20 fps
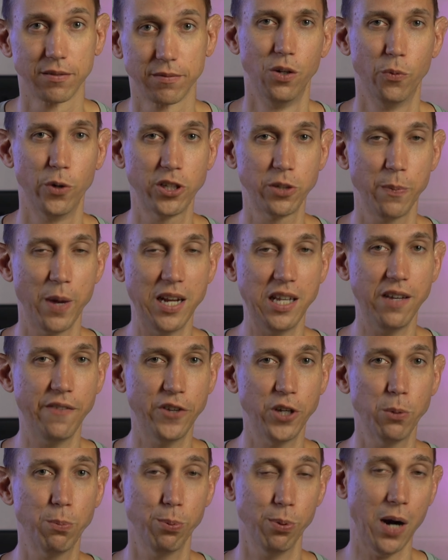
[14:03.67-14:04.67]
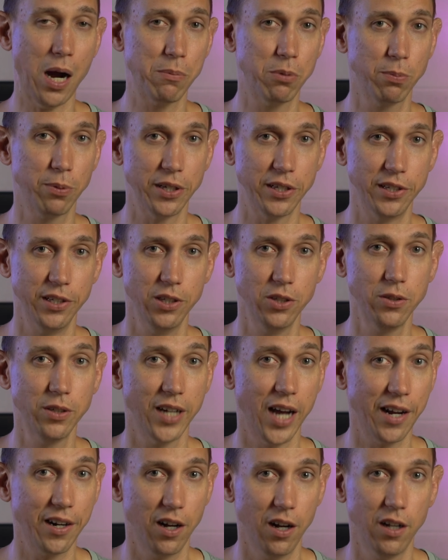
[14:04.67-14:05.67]
which many of you probably do,
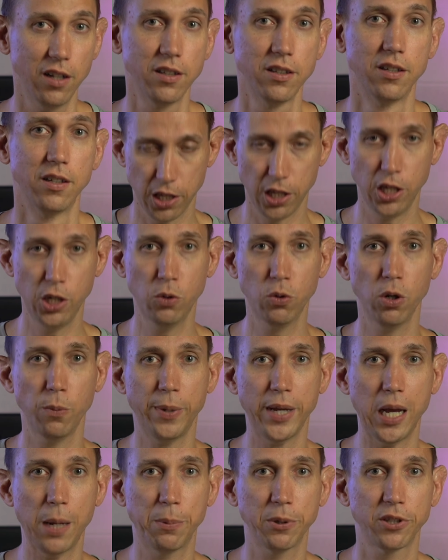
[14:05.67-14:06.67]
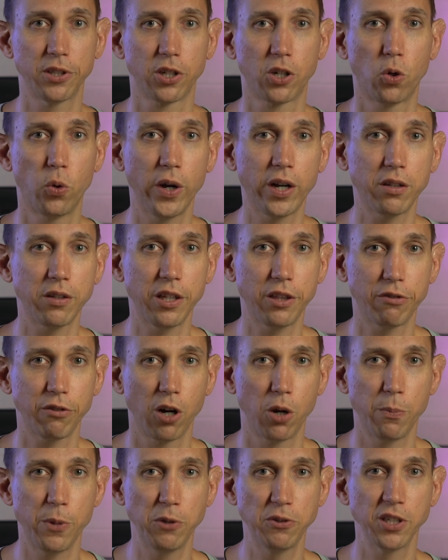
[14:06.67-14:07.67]
not all, you will be able to quickly
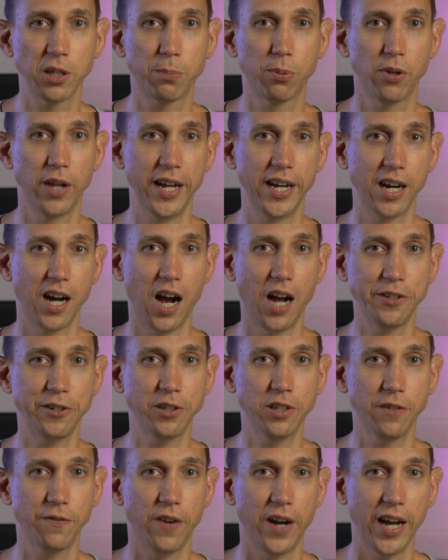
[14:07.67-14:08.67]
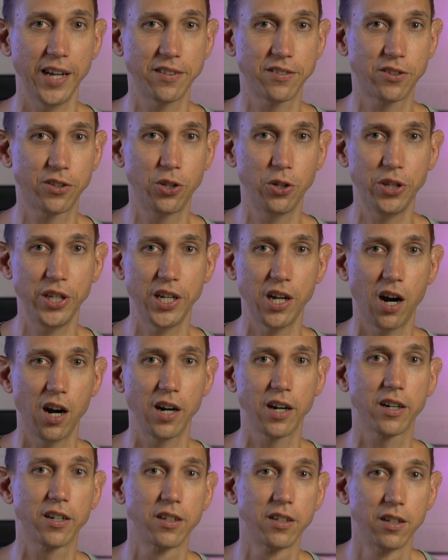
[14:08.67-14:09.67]
throw music playing on your device to the
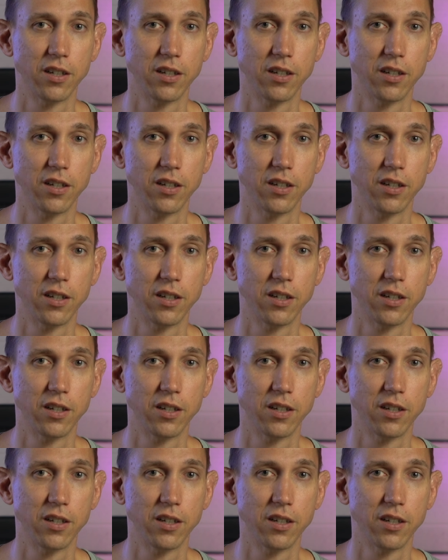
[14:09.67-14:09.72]
ARC